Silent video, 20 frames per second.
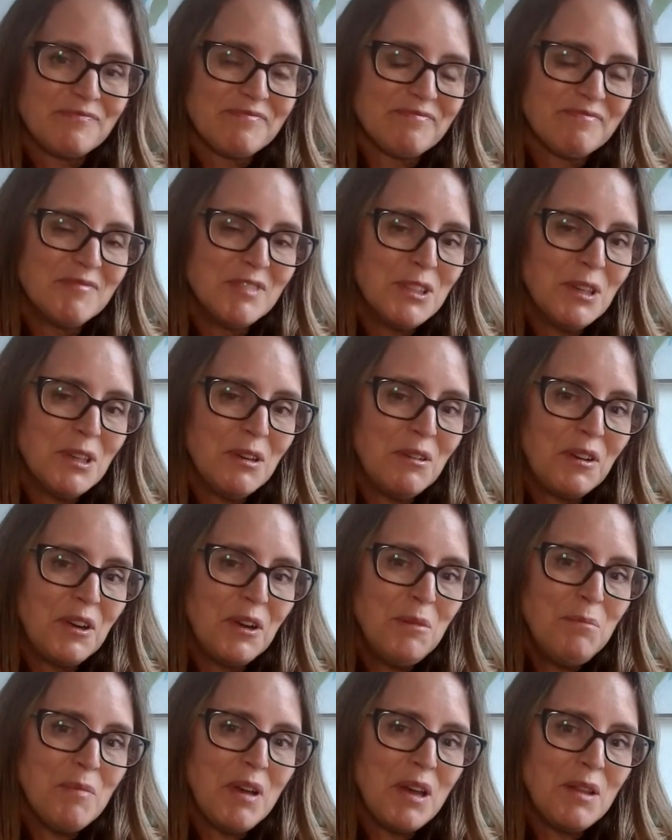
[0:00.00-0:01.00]
So a
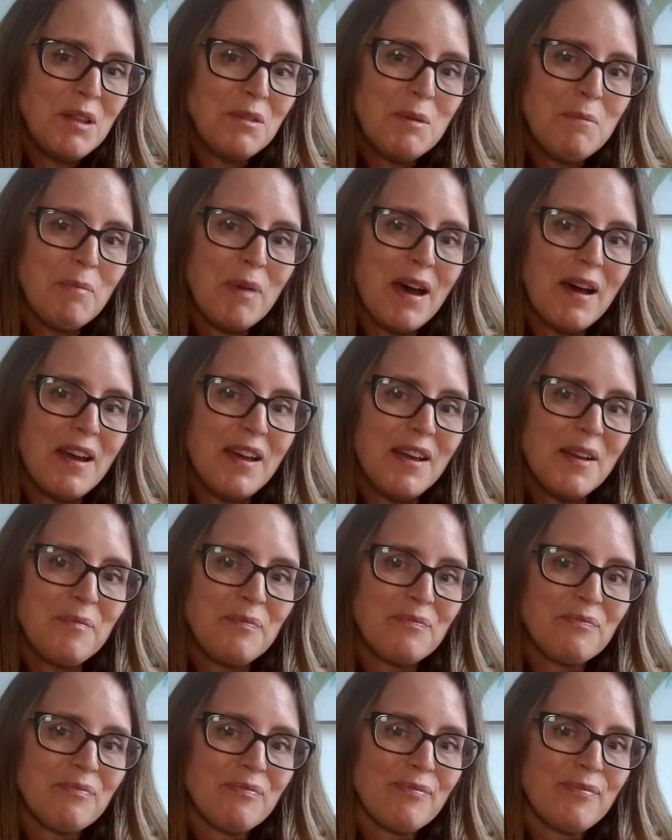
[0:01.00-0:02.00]
good month went by,
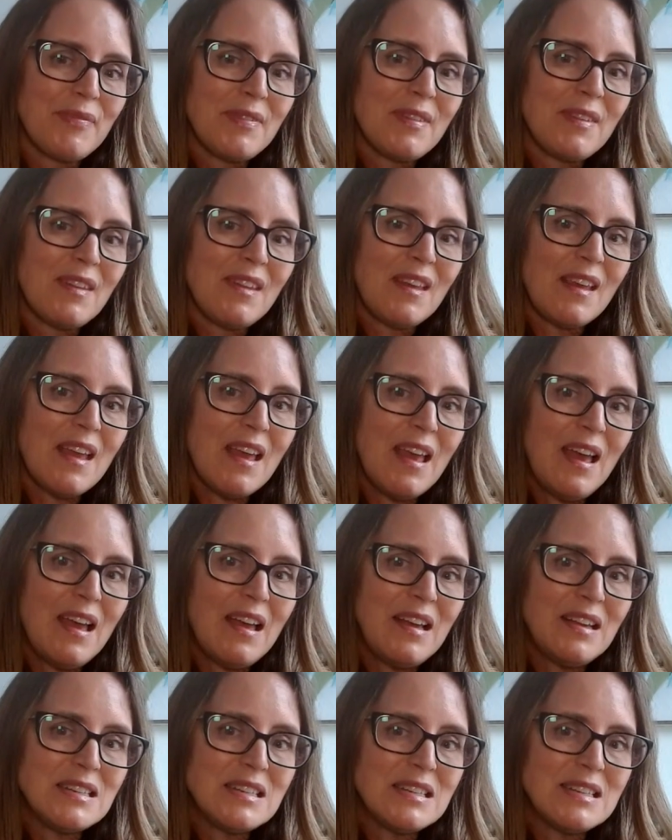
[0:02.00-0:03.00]

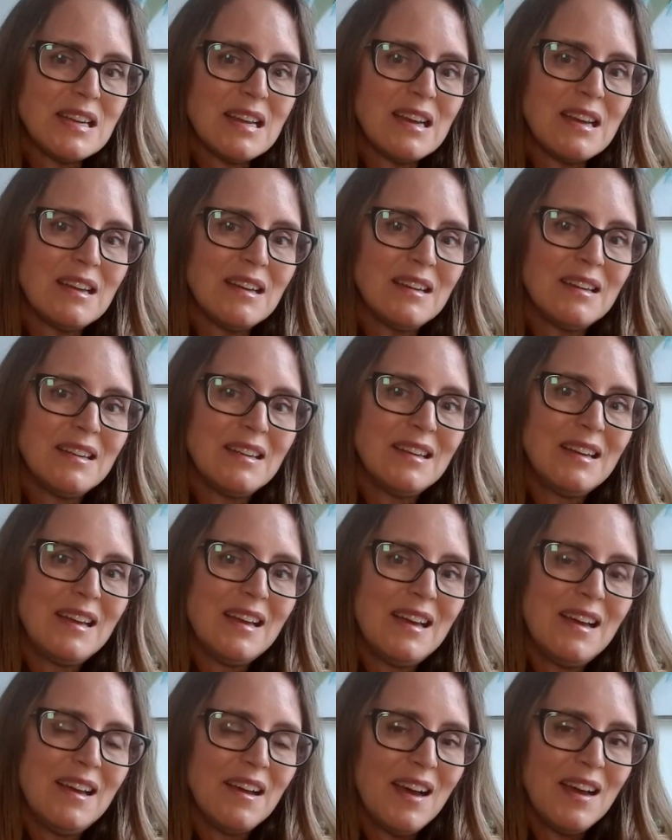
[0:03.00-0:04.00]
and
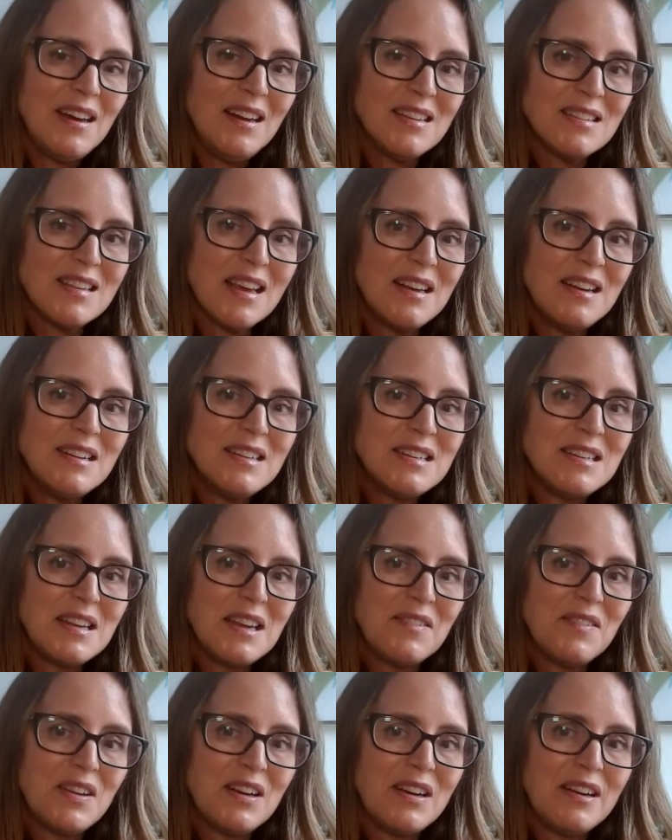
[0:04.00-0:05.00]
I decided to
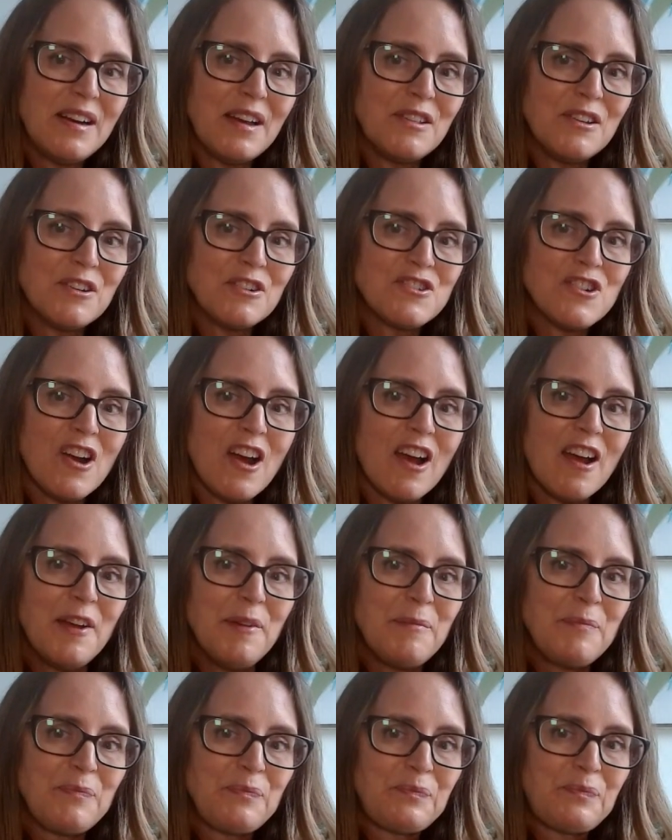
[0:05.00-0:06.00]
give it another
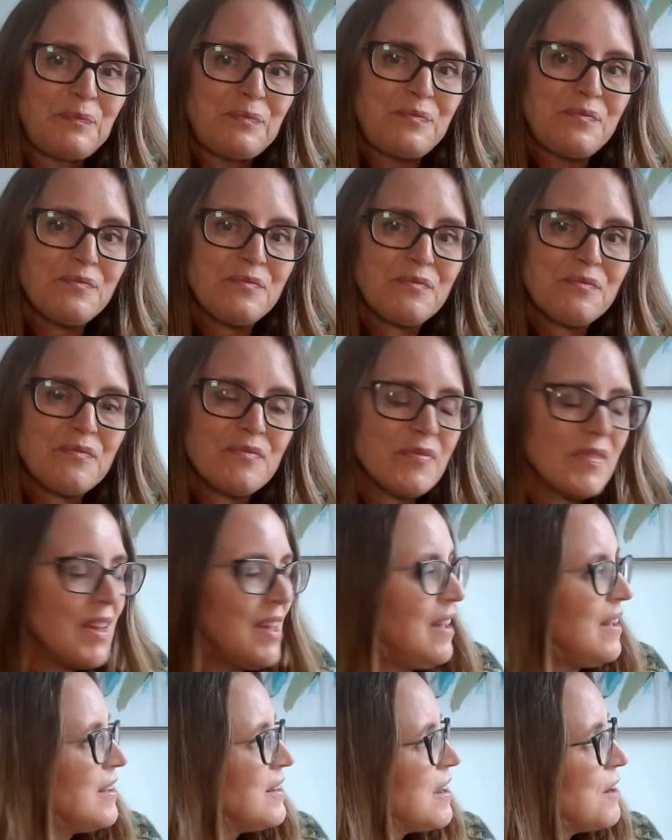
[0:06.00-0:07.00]
try.
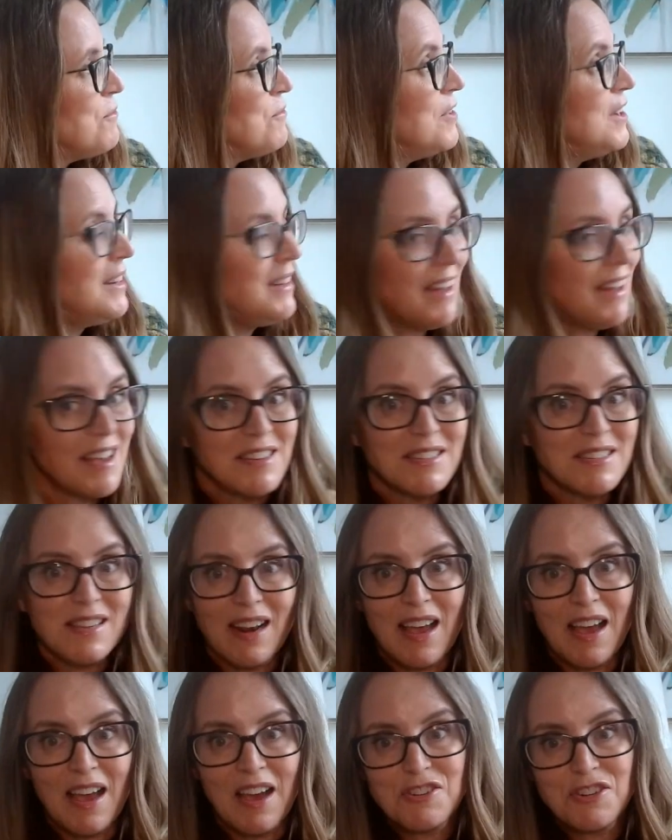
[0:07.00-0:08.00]
And I realized that
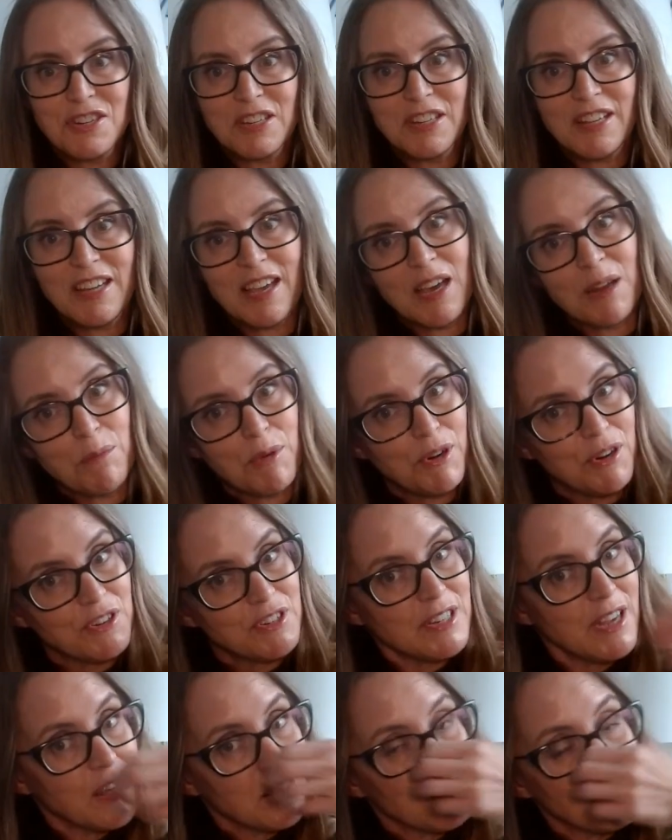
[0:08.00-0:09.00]
I actually had put her
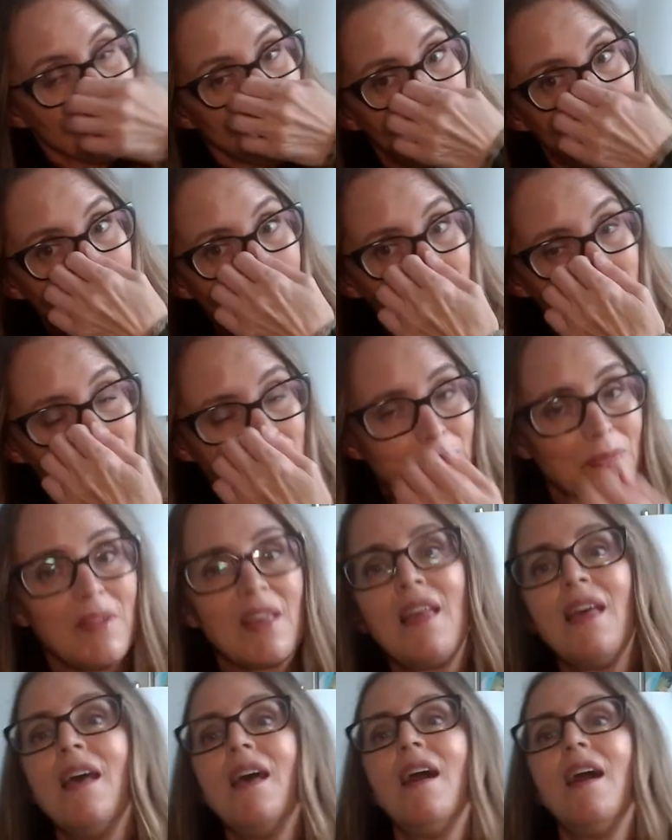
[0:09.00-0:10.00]
together wrong.
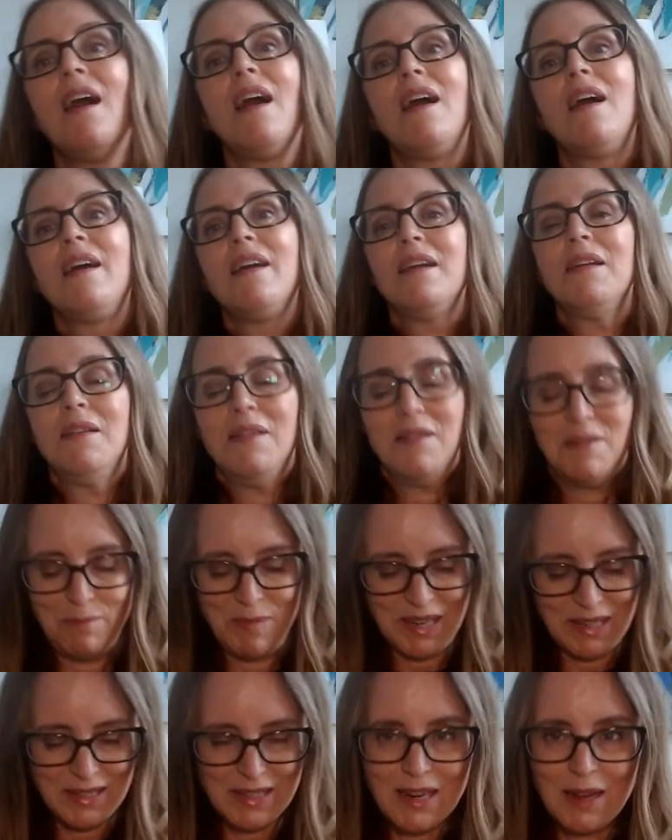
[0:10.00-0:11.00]
I
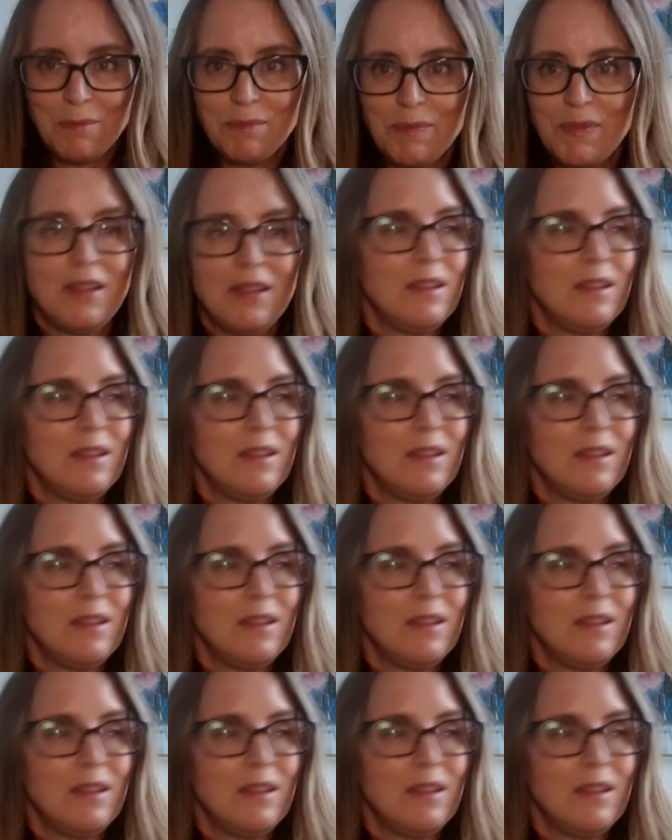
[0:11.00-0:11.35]
mixed up the